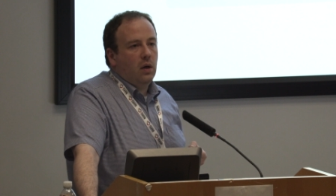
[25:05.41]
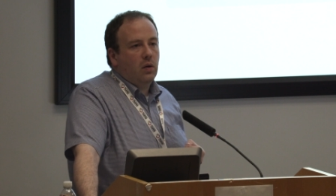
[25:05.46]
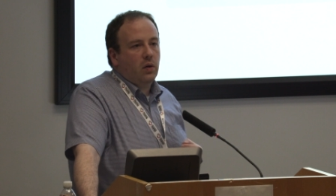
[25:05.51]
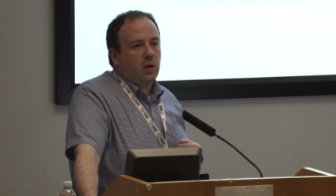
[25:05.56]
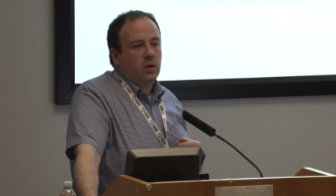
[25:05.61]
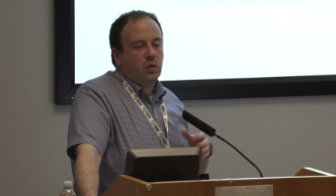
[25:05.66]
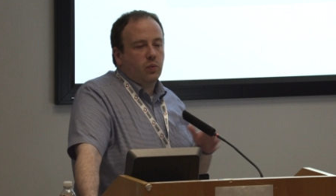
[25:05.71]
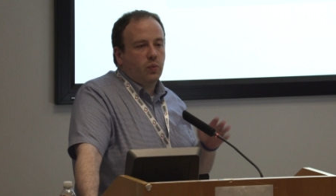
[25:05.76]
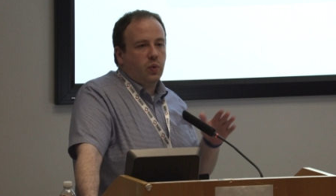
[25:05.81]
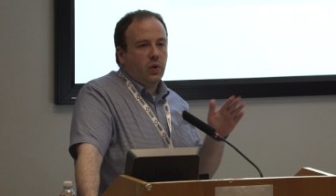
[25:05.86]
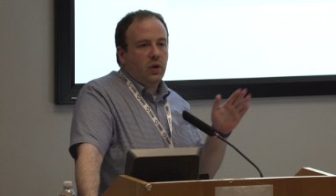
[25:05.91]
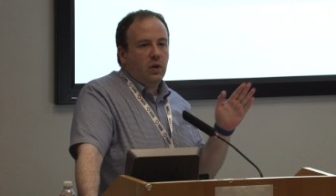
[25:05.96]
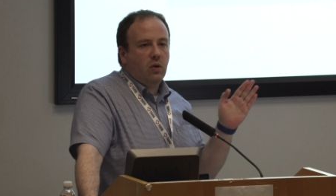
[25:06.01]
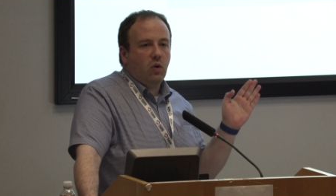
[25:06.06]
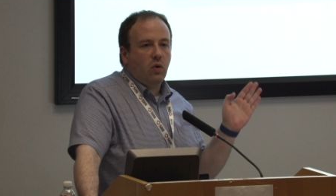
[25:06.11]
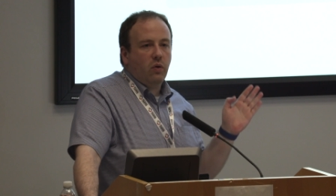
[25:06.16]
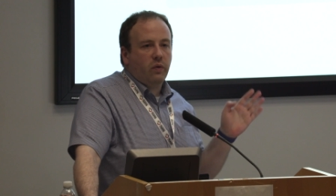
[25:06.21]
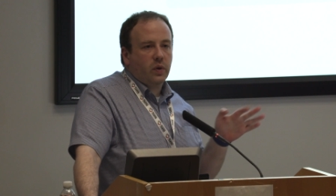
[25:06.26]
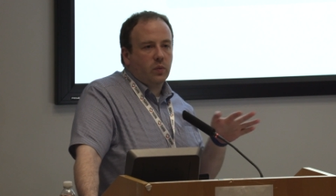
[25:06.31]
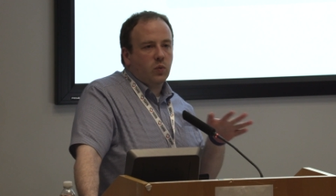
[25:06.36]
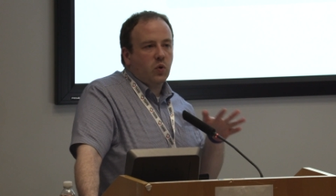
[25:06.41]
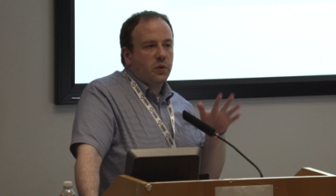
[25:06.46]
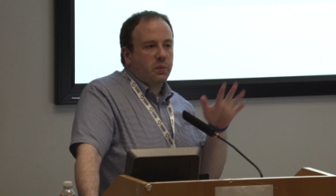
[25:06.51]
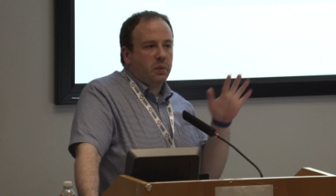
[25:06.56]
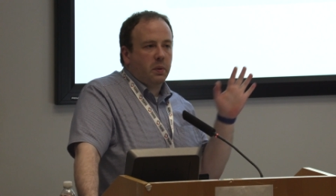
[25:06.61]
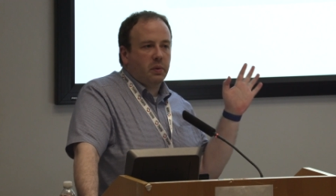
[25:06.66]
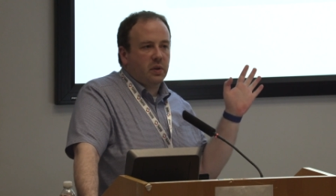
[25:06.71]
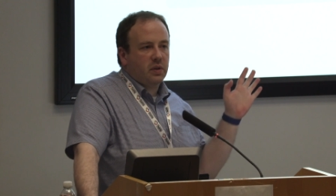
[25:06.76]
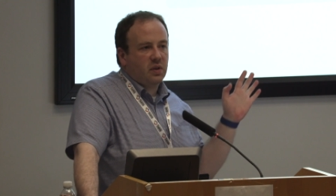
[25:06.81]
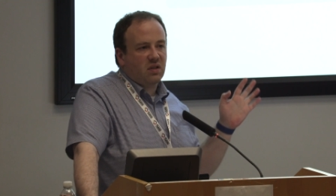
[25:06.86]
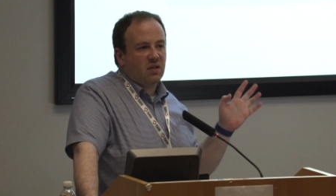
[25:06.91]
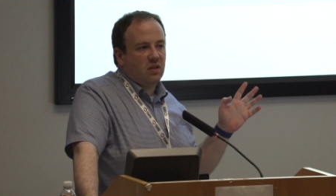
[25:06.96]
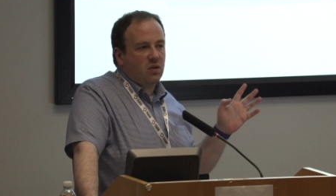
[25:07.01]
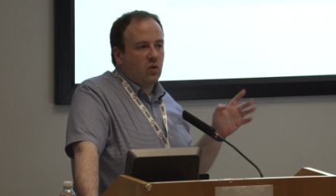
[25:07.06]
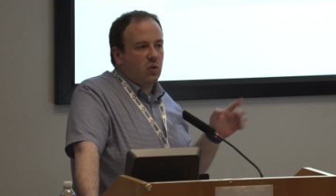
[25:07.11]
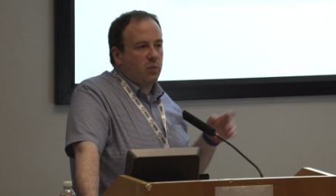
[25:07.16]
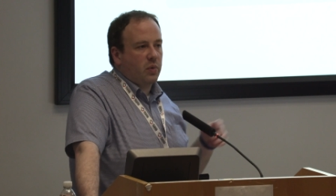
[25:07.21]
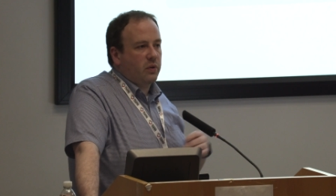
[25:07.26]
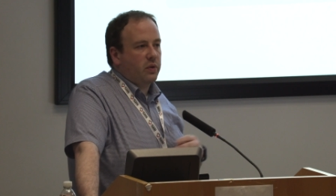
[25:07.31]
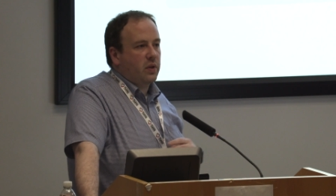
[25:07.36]
Right, so pre-COVID, most people didn't
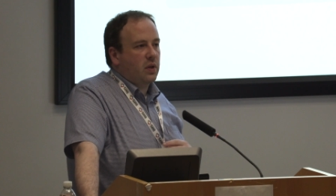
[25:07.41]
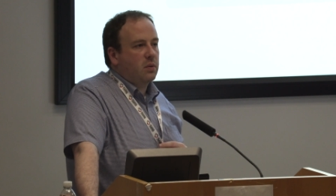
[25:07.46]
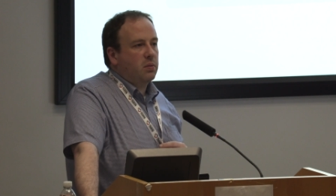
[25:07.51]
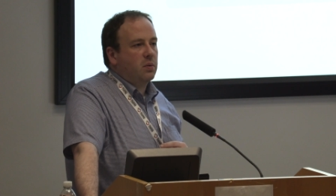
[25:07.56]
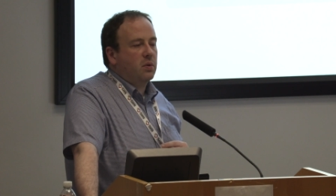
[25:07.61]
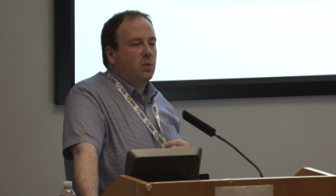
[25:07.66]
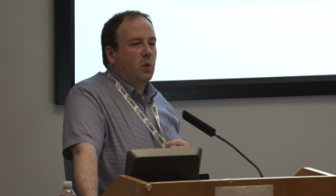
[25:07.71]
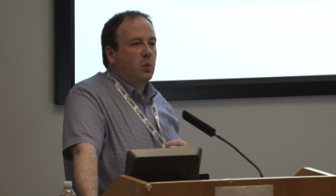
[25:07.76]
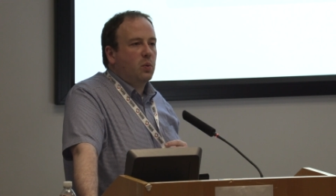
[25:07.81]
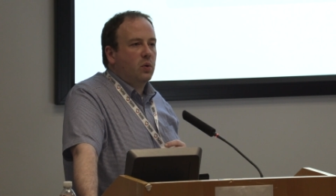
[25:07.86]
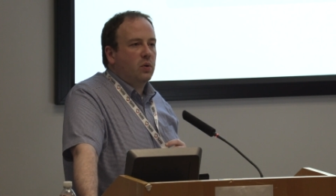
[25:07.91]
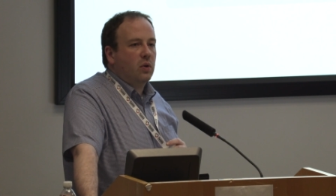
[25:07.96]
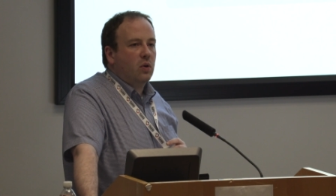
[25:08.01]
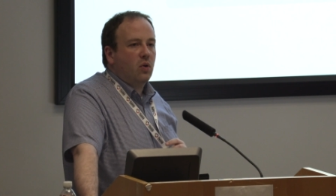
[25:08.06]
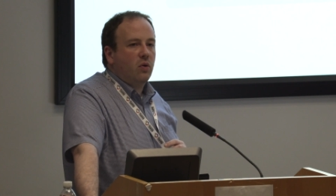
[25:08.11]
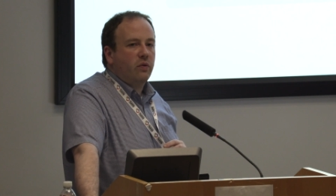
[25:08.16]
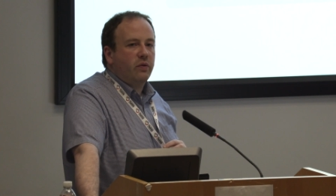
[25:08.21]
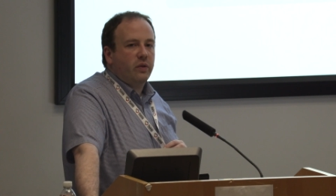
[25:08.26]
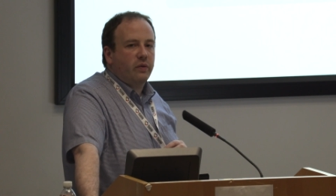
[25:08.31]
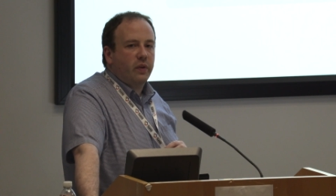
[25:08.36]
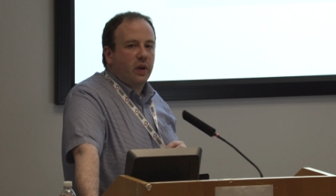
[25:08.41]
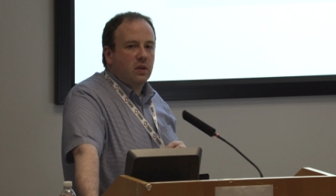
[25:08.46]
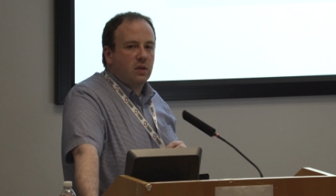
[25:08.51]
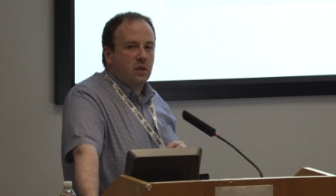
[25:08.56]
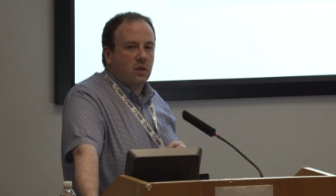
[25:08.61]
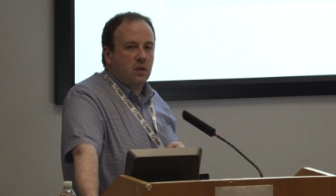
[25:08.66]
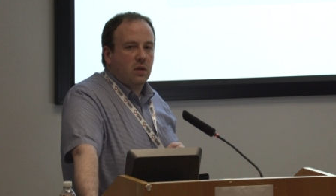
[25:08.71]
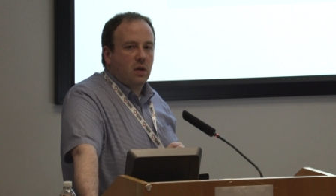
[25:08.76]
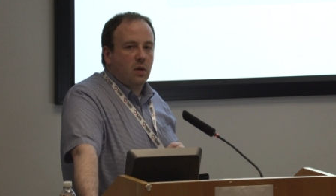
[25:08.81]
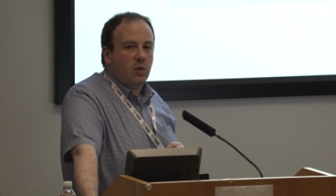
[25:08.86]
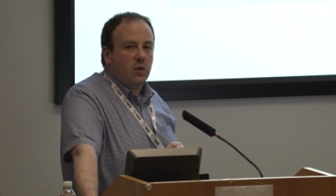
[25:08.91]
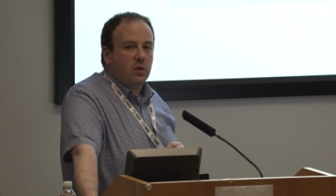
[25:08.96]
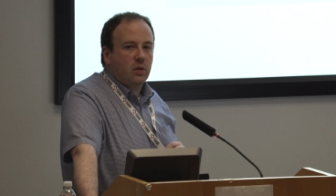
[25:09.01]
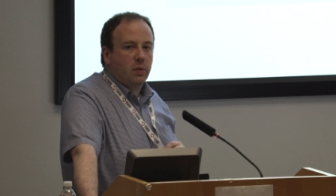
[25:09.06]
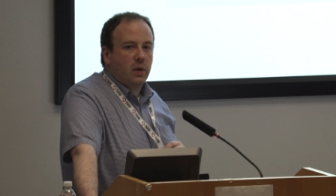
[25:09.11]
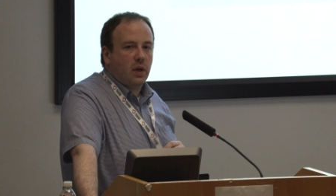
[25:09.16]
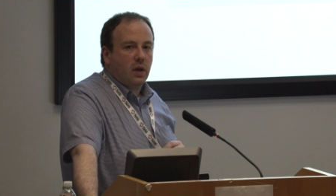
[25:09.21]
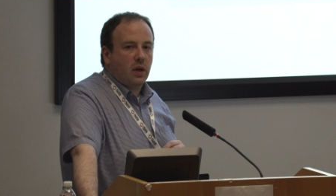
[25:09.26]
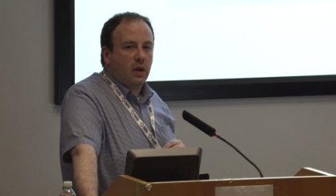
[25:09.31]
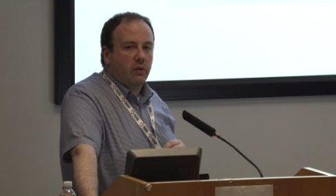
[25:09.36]
know about this, but remember when the COVID vaccines came into
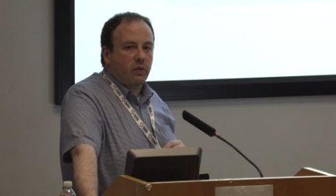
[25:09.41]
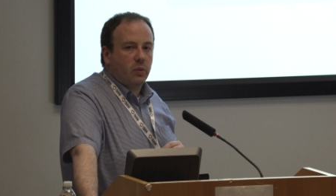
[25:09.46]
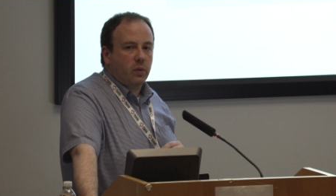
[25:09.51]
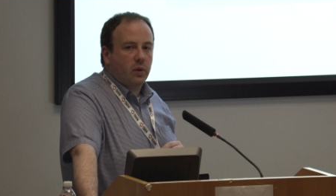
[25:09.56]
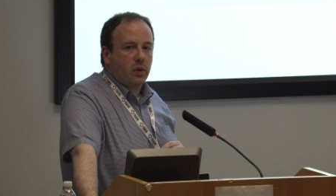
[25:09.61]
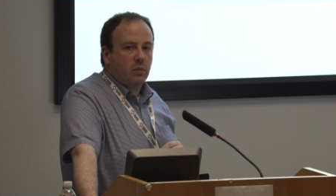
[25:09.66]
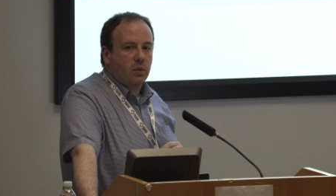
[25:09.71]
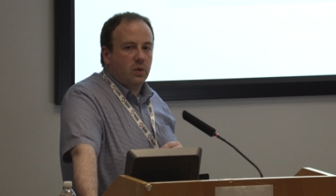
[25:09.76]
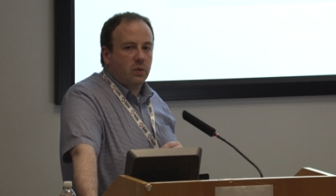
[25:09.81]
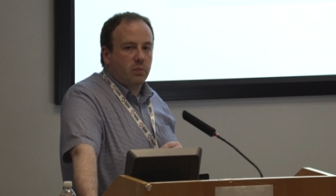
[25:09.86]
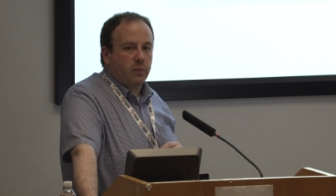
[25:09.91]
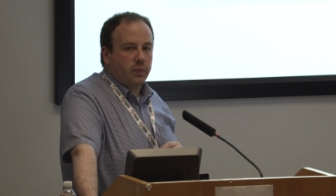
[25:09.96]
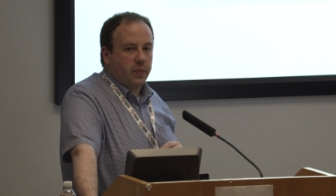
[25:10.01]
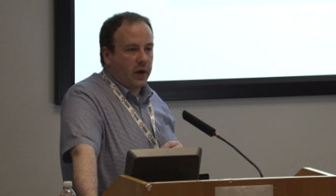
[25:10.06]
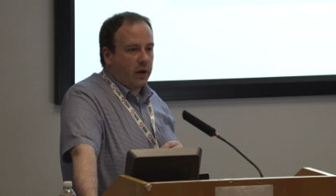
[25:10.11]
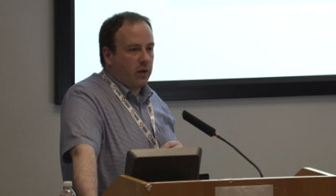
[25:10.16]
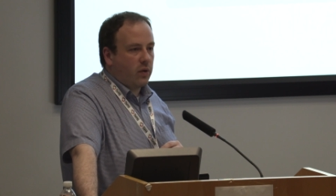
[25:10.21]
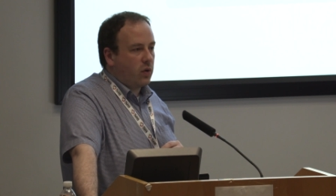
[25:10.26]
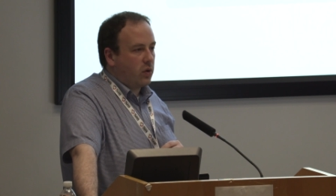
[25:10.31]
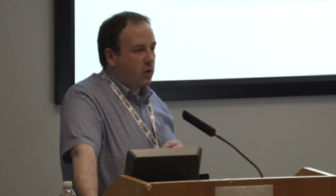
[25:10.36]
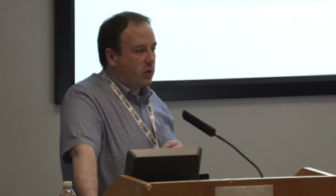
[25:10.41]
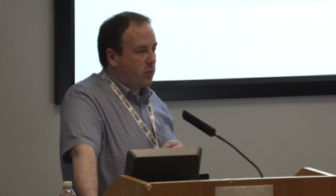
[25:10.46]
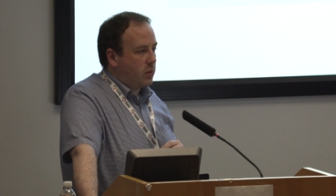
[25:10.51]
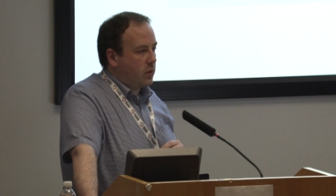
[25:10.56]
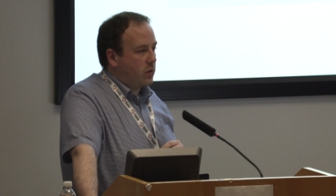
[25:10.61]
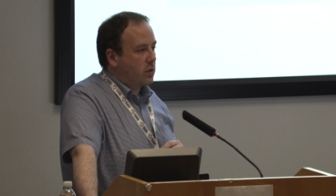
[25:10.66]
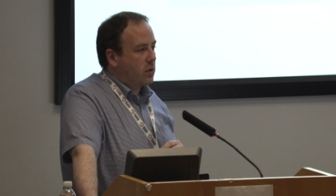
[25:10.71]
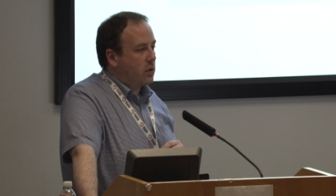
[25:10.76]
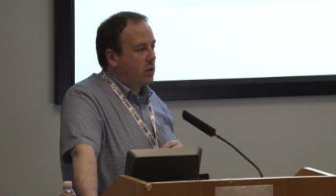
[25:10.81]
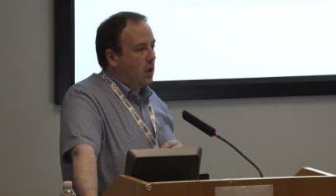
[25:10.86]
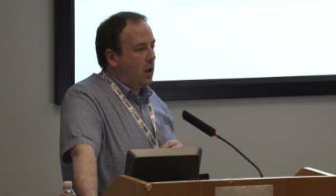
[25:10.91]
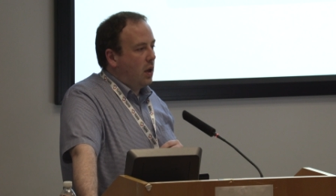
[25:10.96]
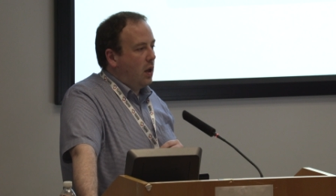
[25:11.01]
play and everybody was paranoid about